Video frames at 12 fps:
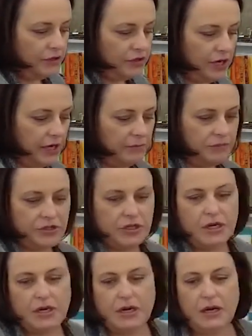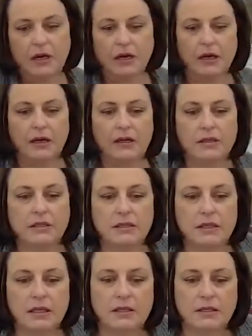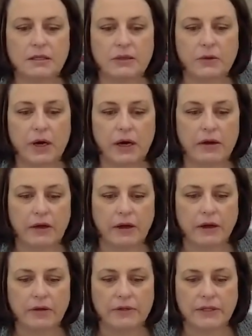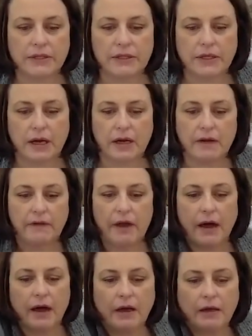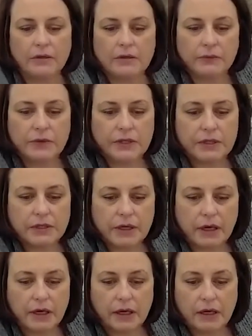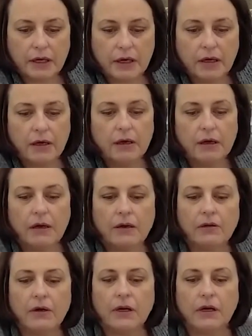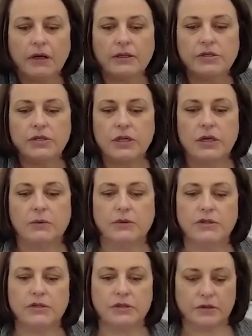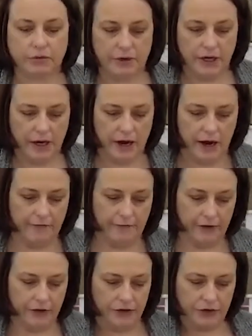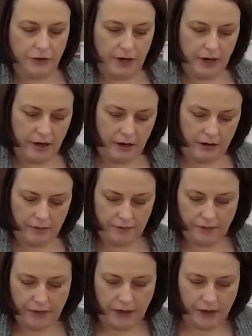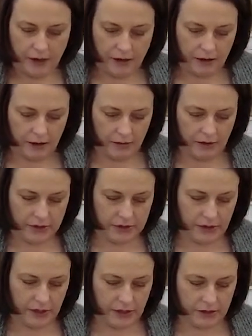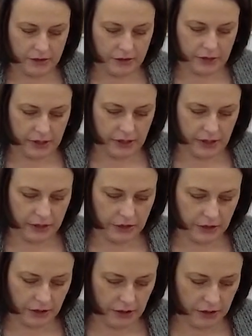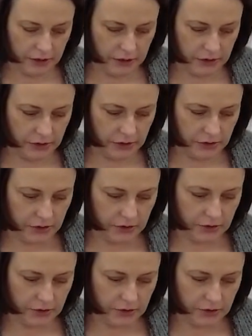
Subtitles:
shape G is the square that goes inside of that. So we just cut E. We're going to cut G, which is a 3.5 inch square. Let me just cut a straight edge on this.